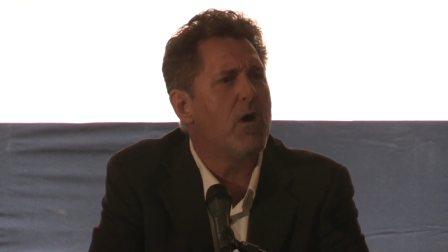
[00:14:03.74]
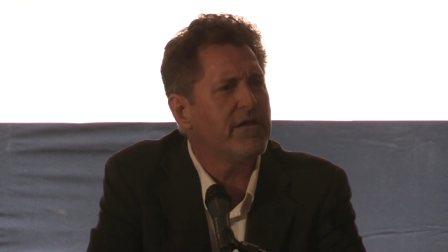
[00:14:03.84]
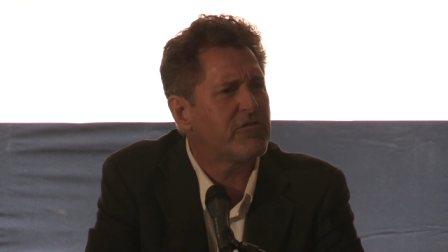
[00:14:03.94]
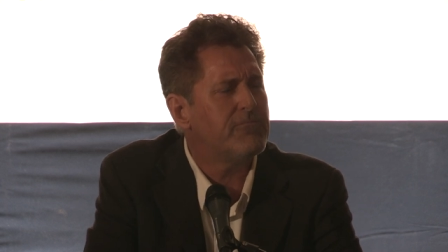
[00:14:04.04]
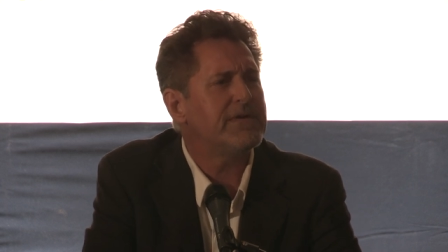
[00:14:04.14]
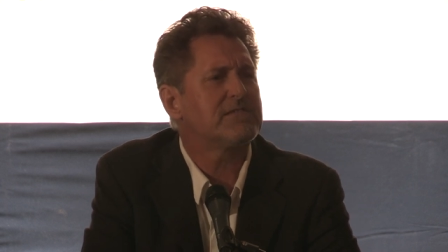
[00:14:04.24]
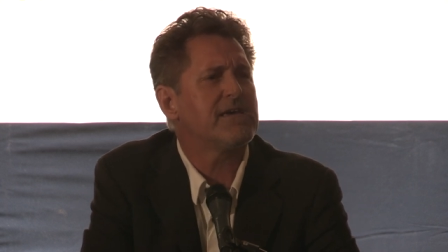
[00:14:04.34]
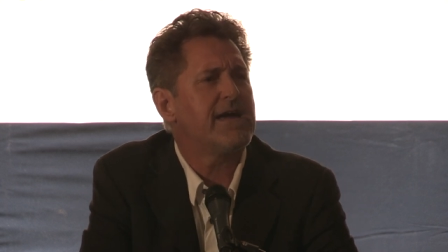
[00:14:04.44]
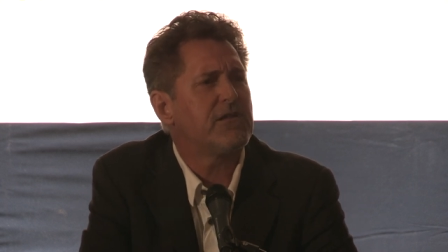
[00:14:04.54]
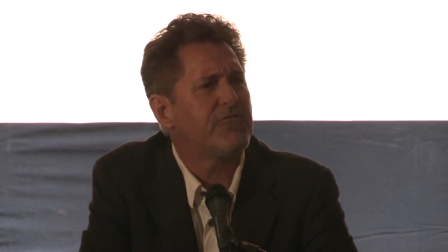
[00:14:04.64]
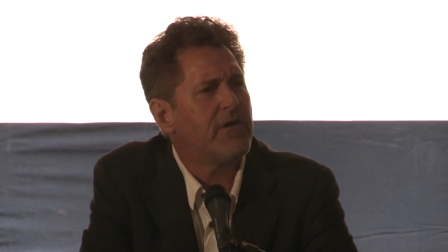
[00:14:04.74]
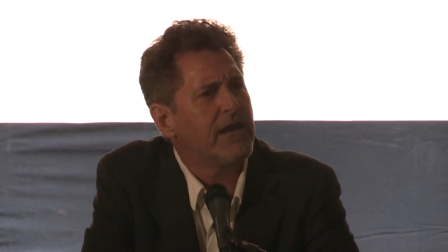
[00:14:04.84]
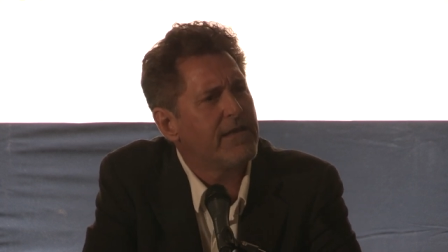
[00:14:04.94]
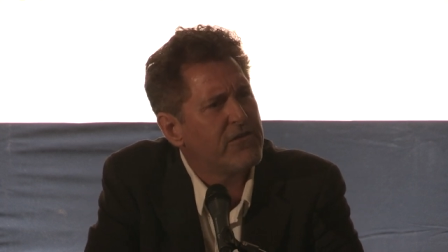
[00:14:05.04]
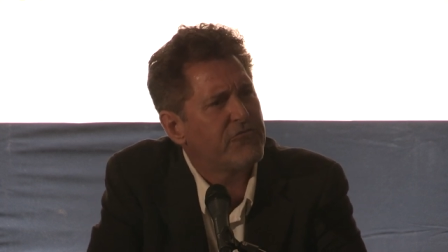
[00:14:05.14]
want to be
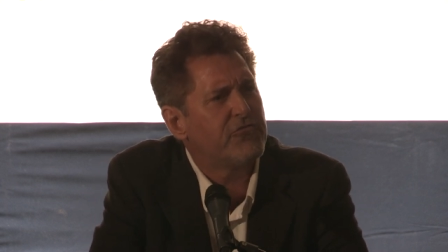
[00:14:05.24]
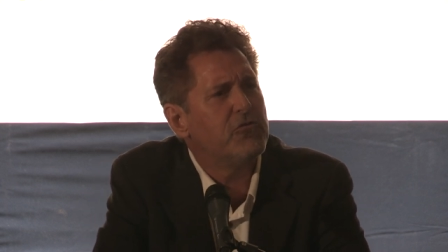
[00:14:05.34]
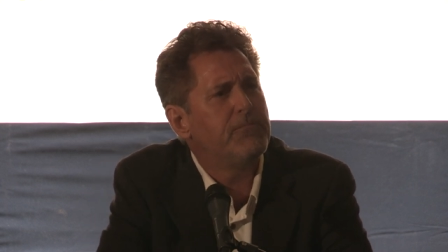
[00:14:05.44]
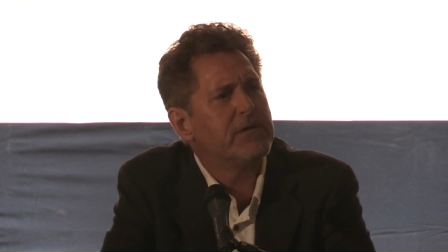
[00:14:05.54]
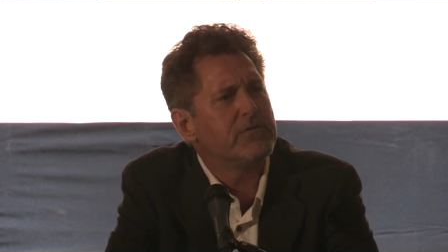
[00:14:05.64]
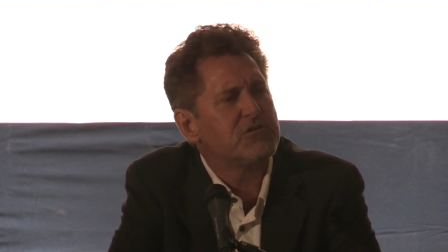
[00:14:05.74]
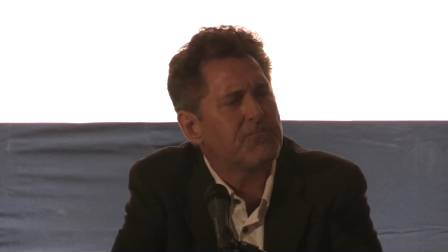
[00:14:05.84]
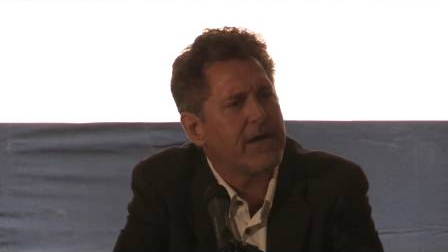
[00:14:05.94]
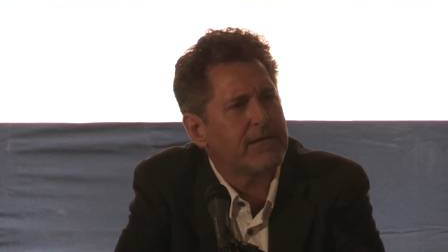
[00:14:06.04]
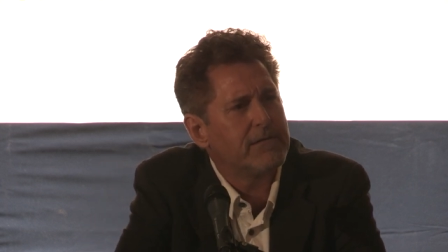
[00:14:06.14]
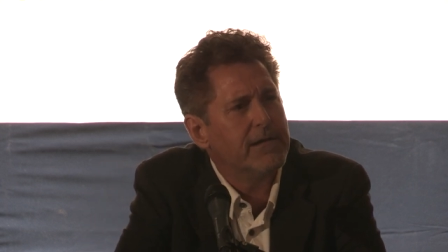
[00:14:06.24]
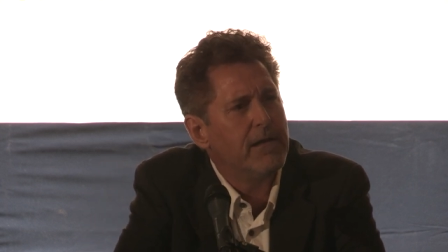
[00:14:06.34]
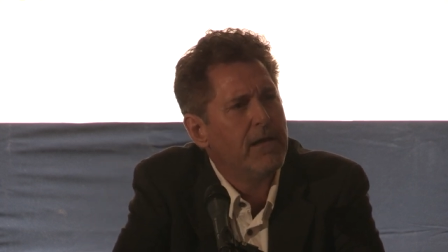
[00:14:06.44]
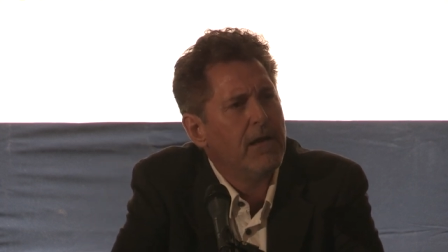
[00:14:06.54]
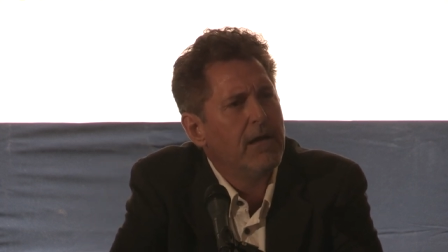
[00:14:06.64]
satisfied and that should be respected.